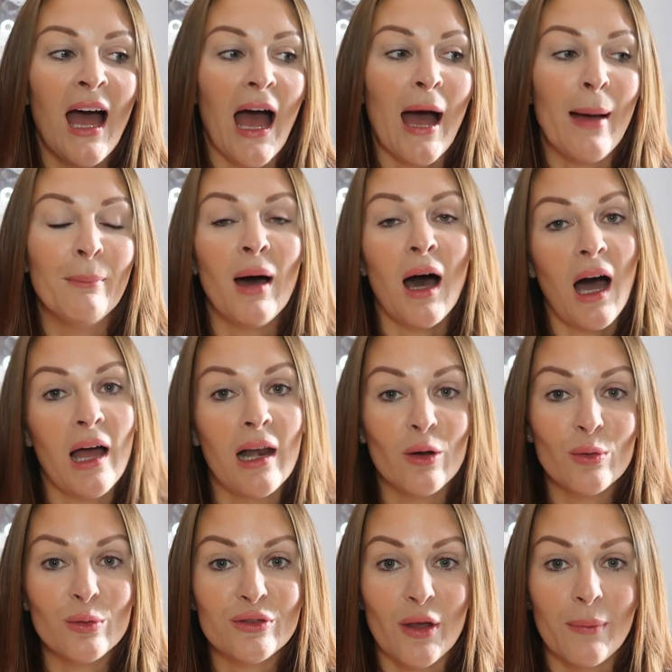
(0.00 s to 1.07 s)
I'll
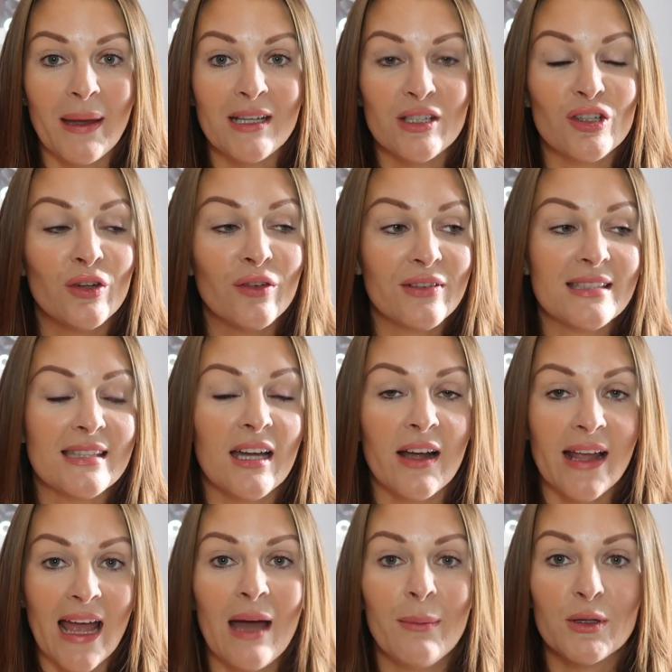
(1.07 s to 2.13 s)
also mention, obviously
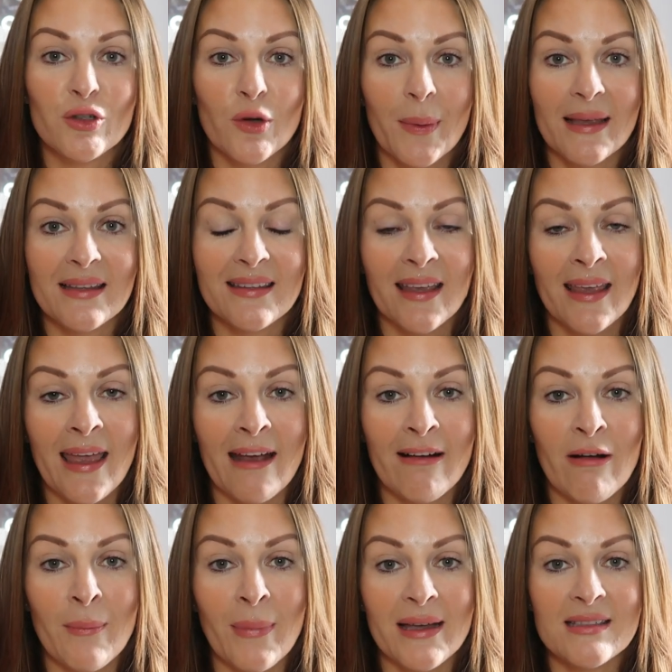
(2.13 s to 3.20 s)
I am a Tropic
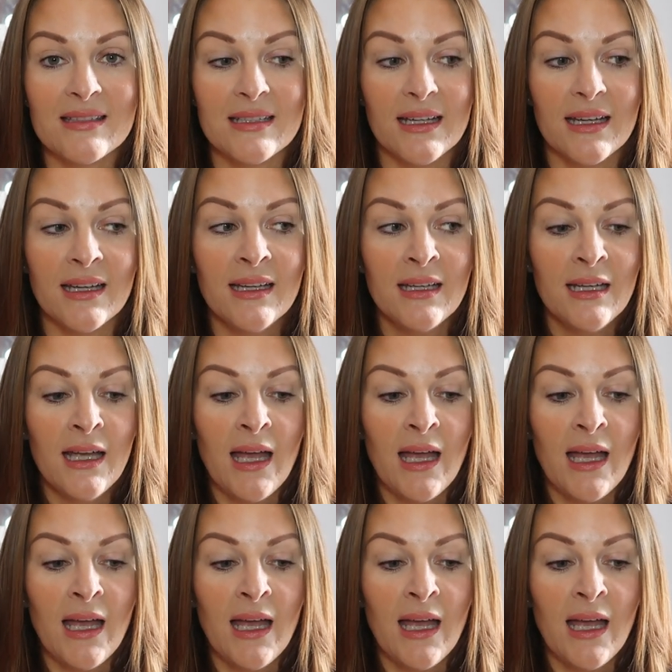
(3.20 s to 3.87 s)
skincare ambassador,